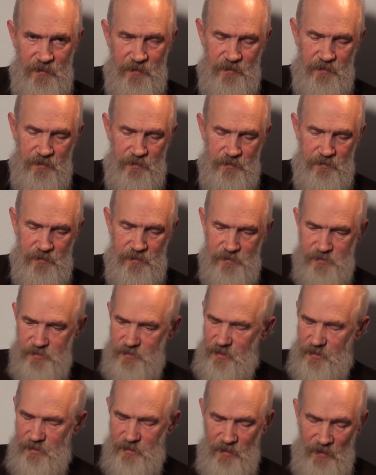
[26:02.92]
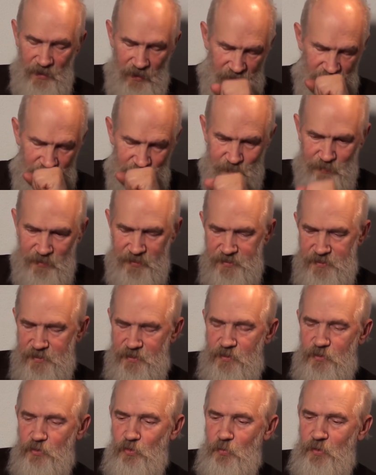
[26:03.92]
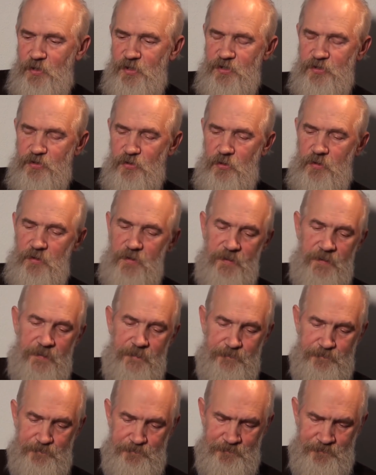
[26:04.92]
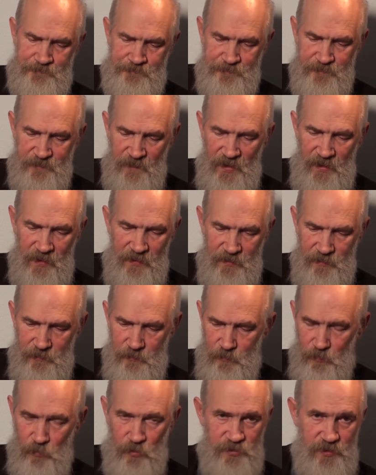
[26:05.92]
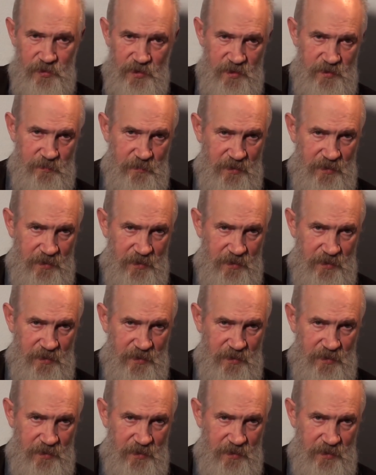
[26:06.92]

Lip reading: And so it turned out that this can be applied for,